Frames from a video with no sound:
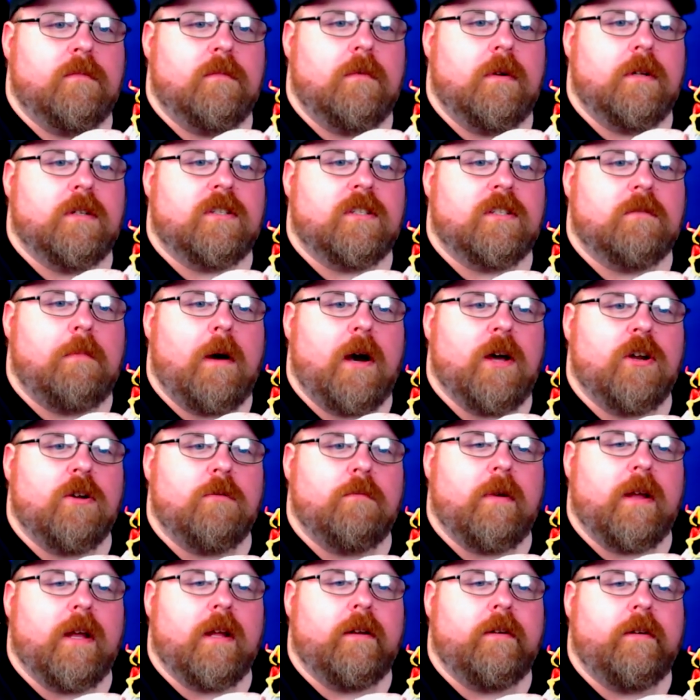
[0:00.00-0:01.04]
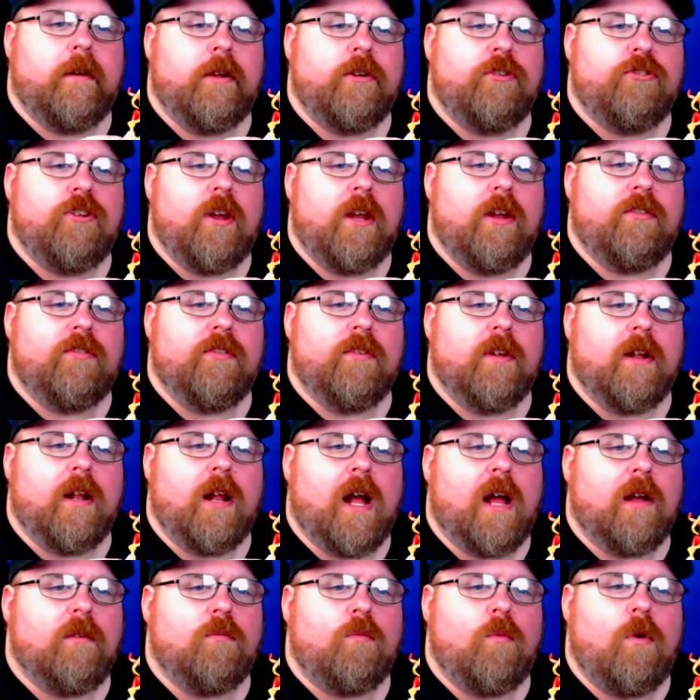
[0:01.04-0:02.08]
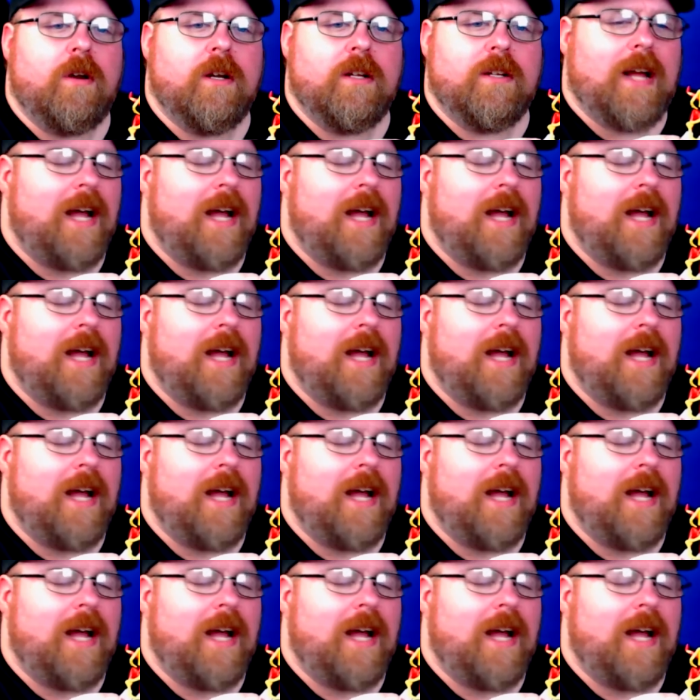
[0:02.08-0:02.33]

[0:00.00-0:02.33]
It's Spider-Man adjacent. I want